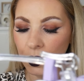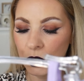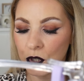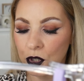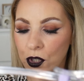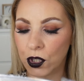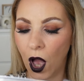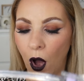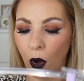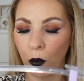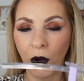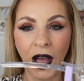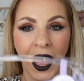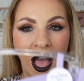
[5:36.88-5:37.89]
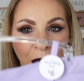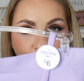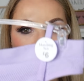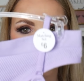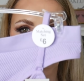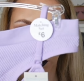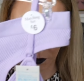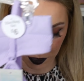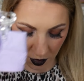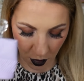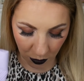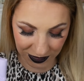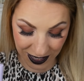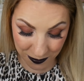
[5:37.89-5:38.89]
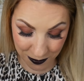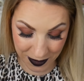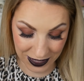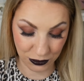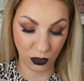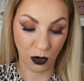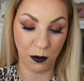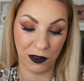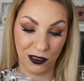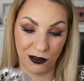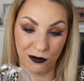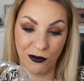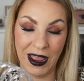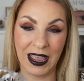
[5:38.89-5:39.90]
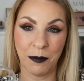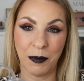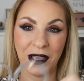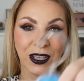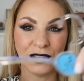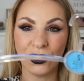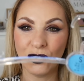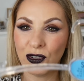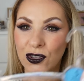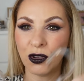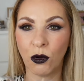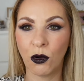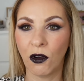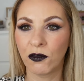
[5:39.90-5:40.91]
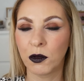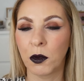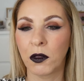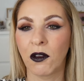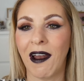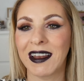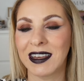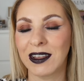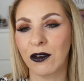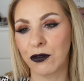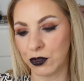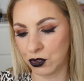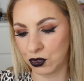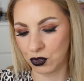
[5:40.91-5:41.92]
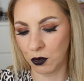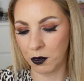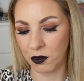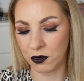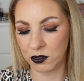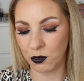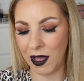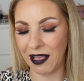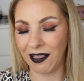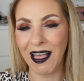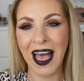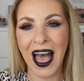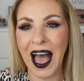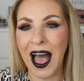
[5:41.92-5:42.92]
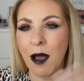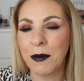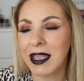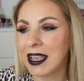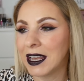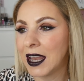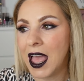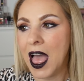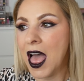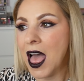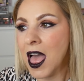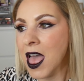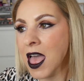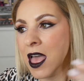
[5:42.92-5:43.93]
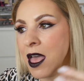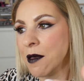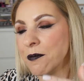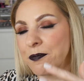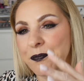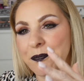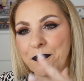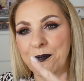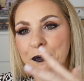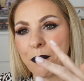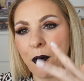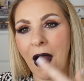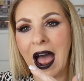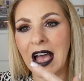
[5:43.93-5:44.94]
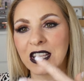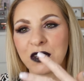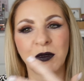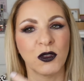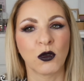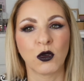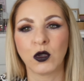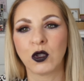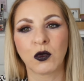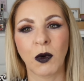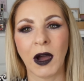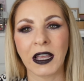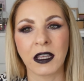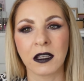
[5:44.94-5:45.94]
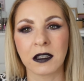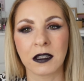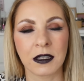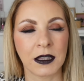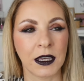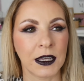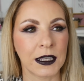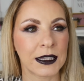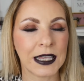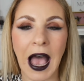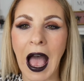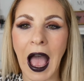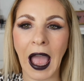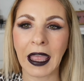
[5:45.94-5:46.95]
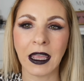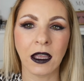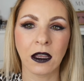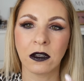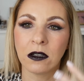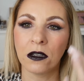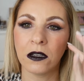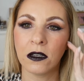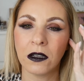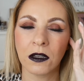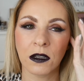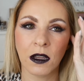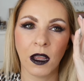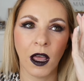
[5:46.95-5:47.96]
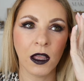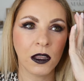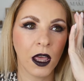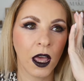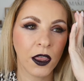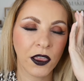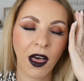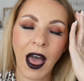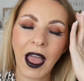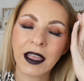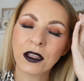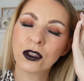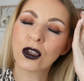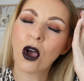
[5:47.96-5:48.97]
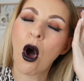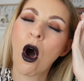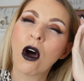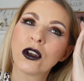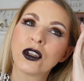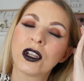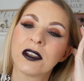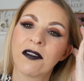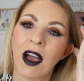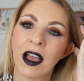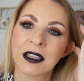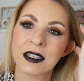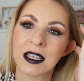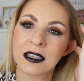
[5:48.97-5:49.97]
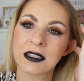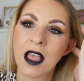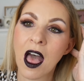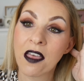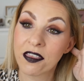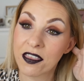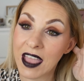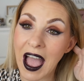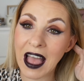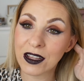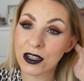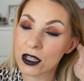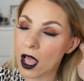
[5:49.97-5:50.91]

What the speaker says: So I'm loving those, and I've picked up three because they're just so comfortable. They're ideal for summer as well. I mean, bras with underwires that are tight, and they're like torture devices. They are,